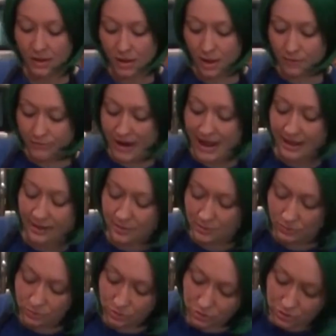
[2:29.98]
All right,
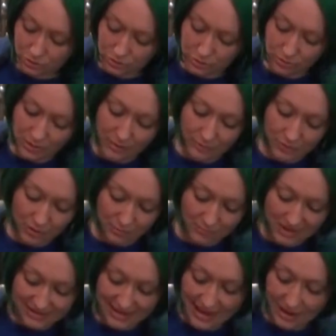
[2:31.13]
and we're gonna
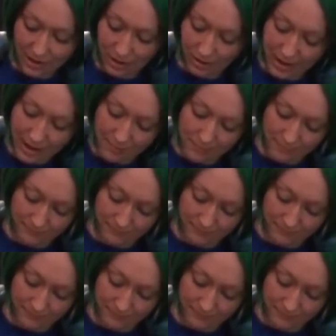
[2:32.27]
mix that all up.